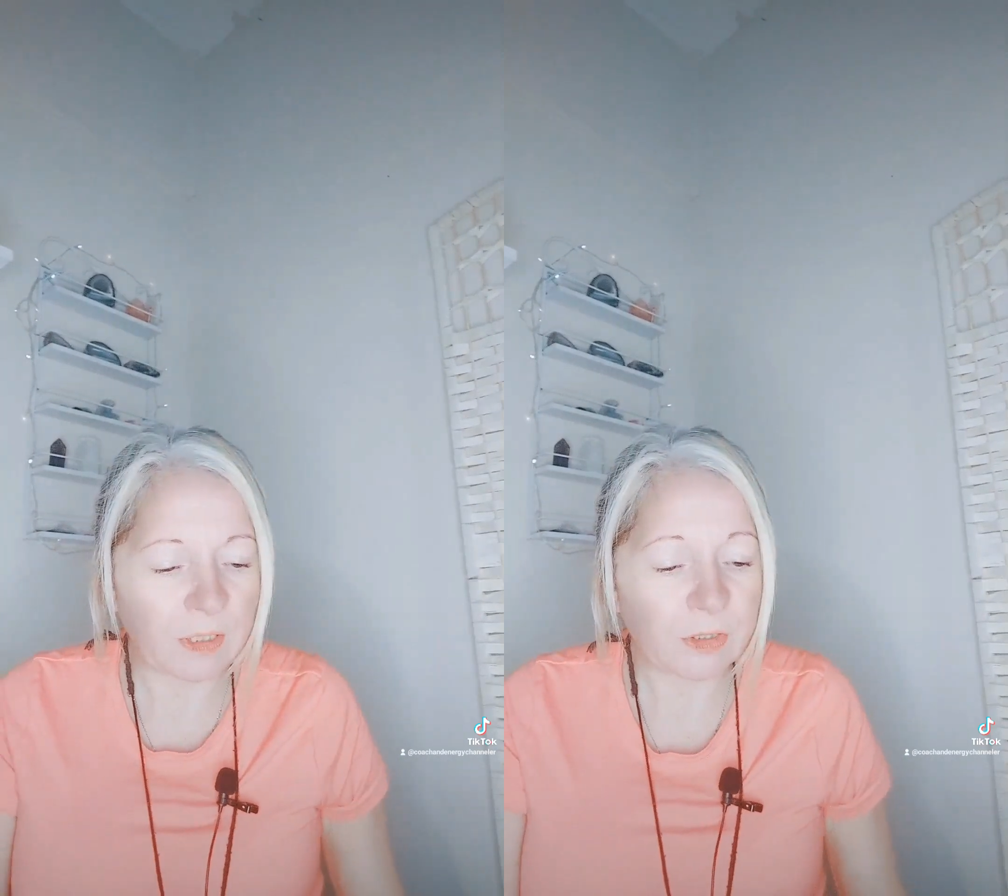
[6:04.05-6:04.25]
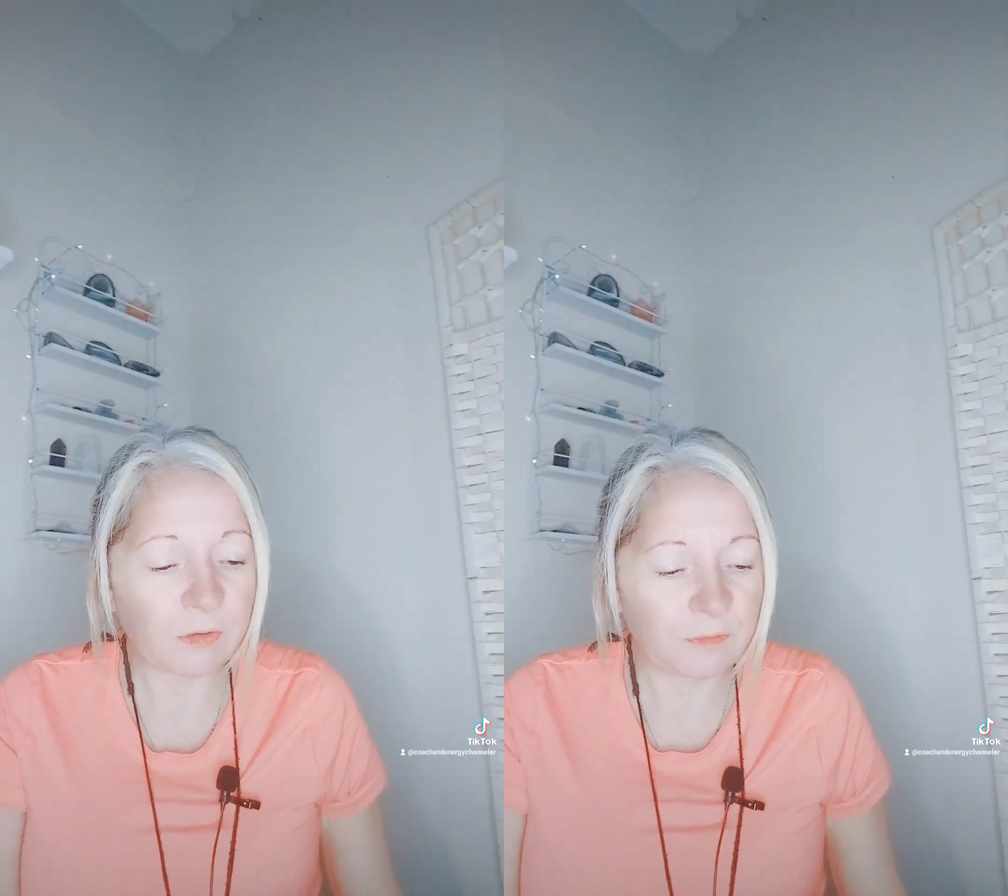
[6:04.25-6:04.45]

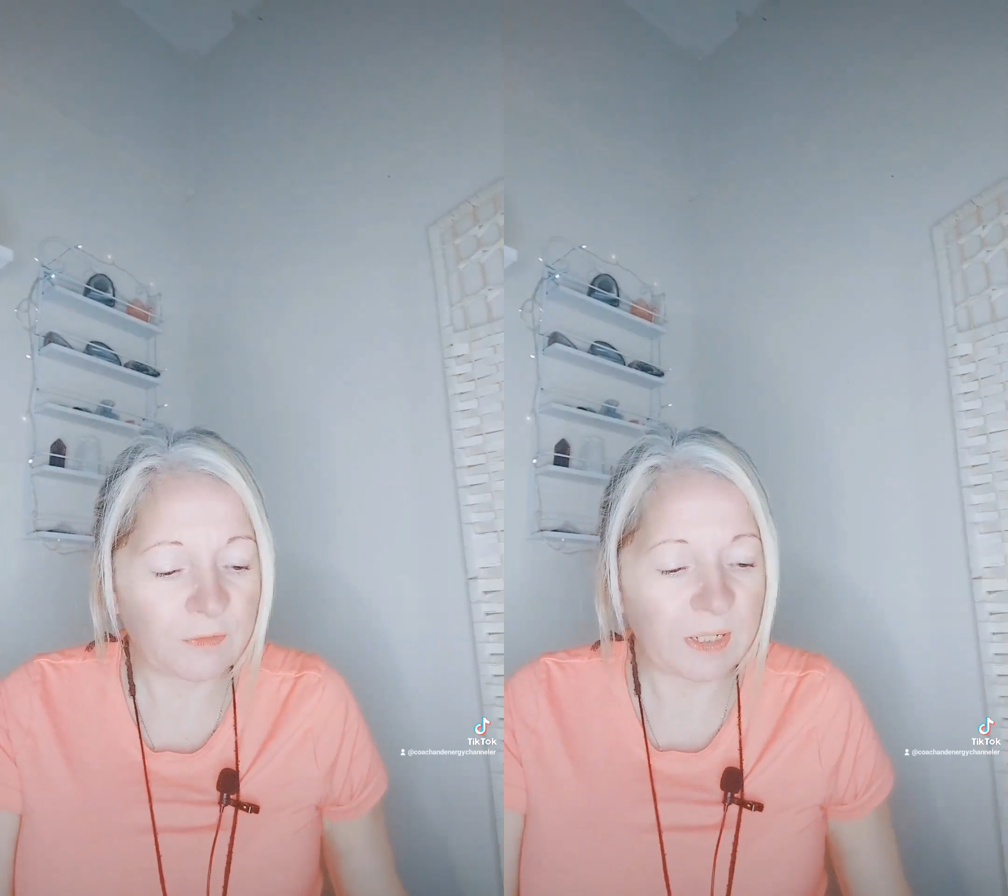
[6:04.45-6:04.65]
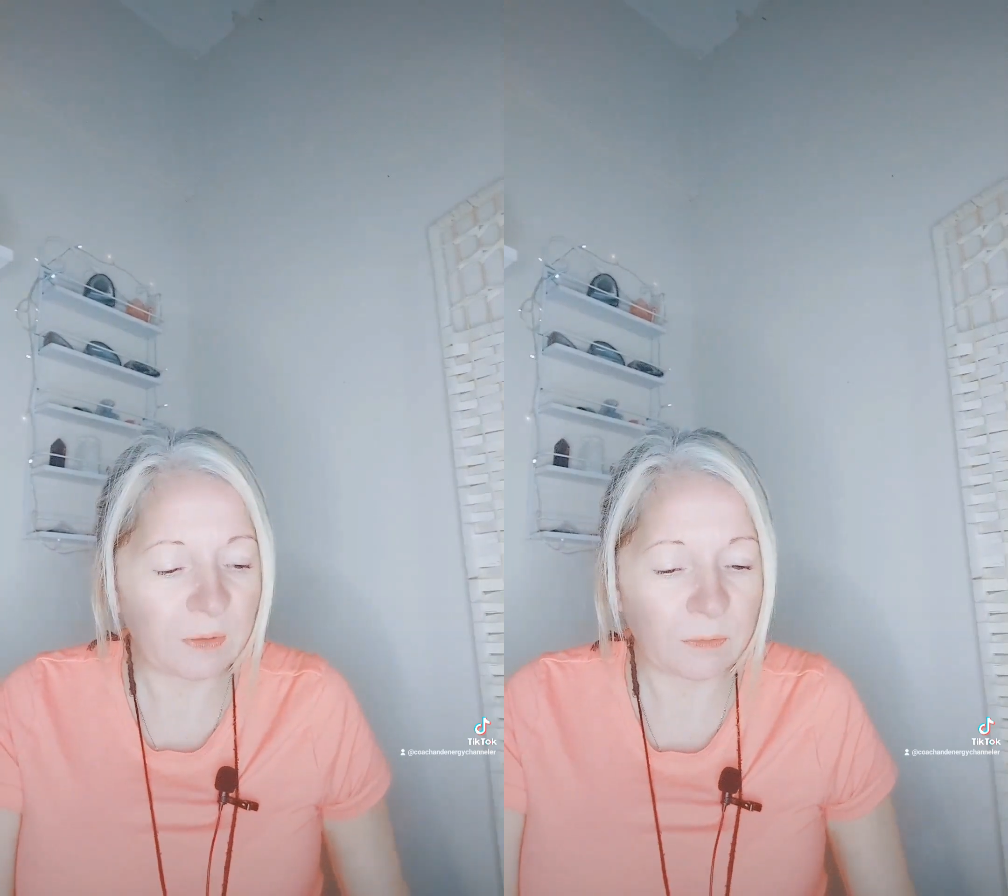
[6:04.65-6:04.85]
I do
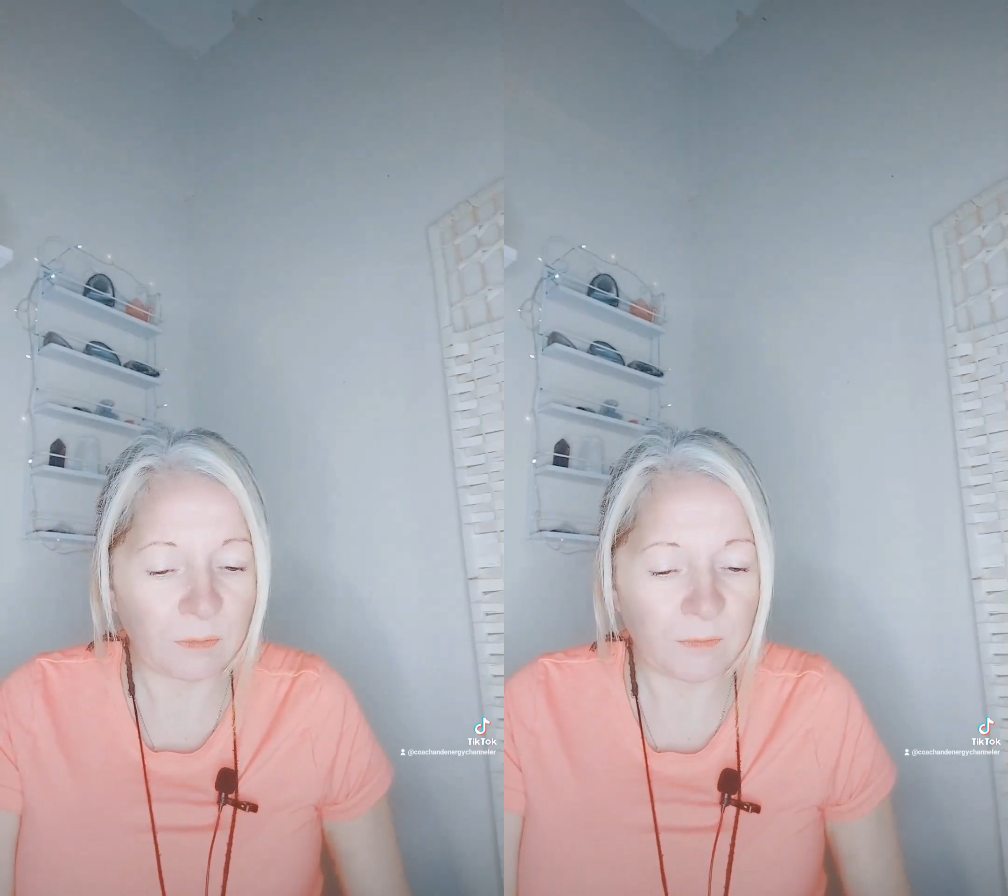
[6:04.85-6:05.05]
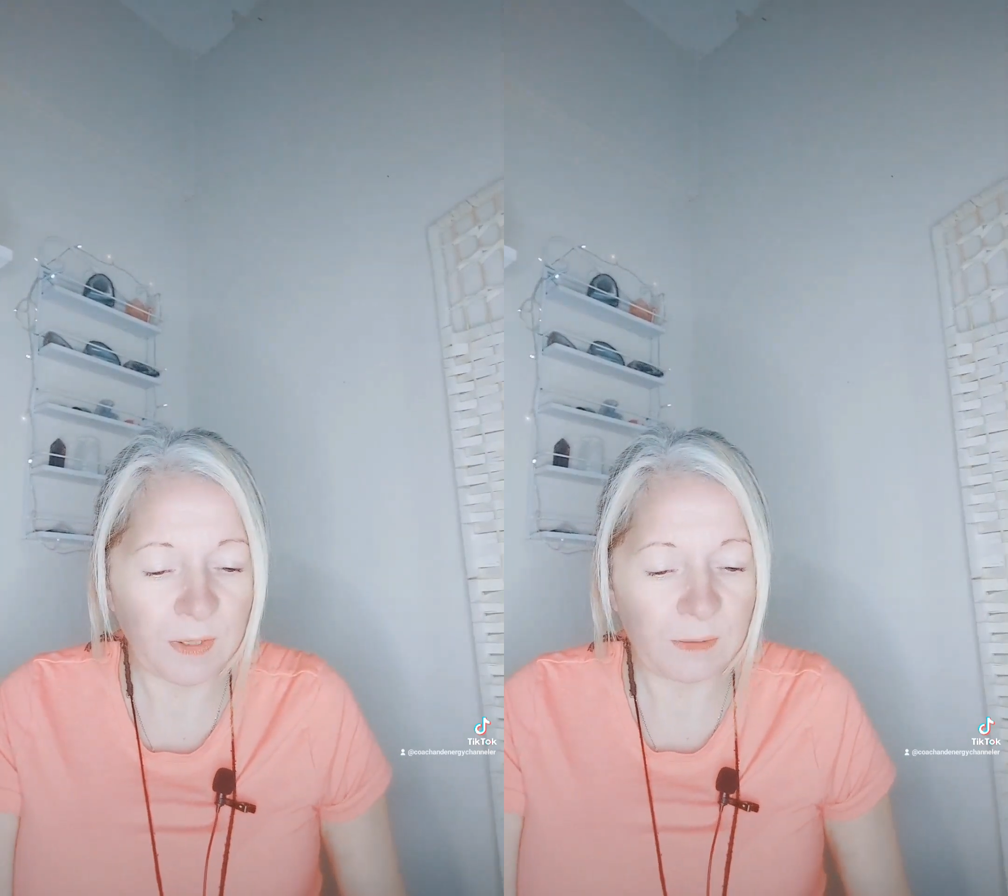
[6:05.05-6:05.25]

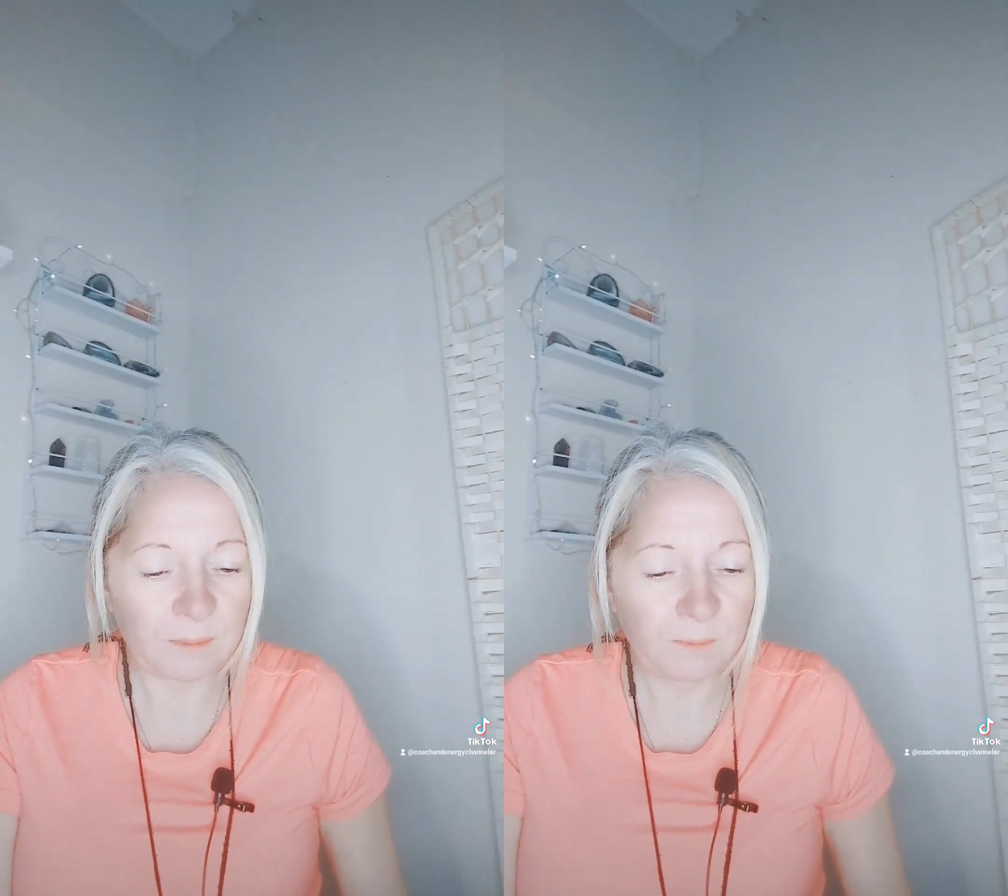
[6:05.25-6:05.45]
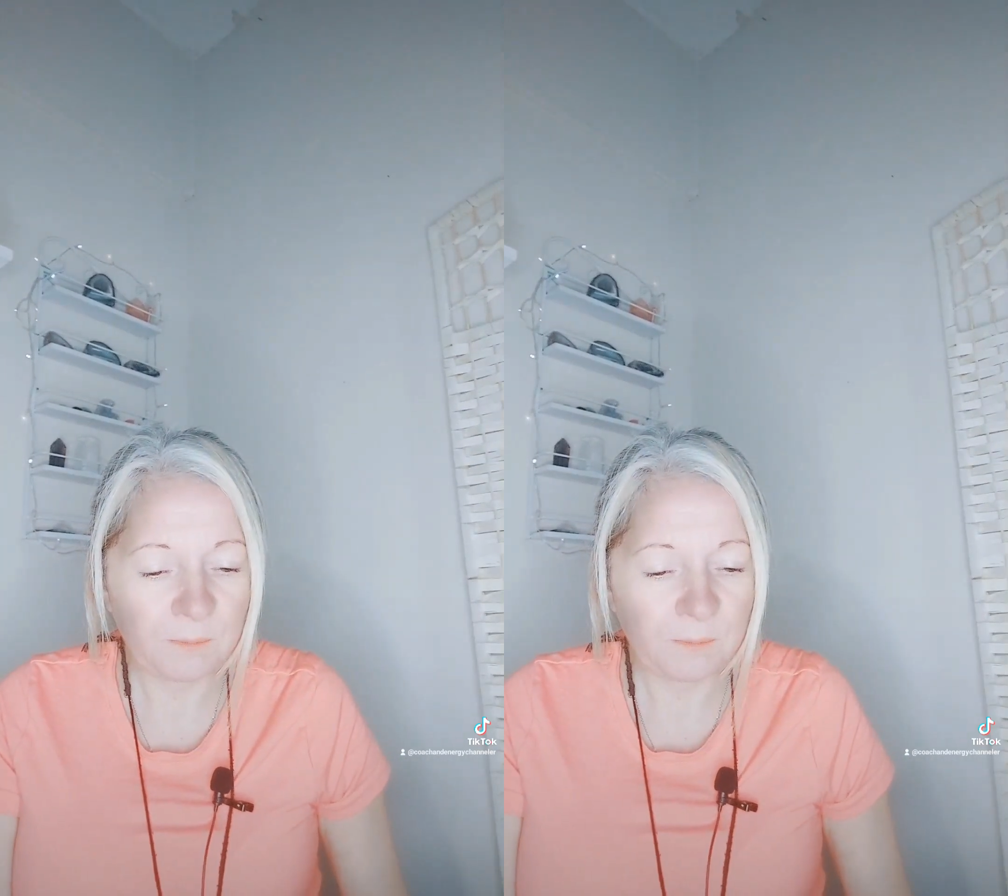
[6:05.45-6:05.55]
feel that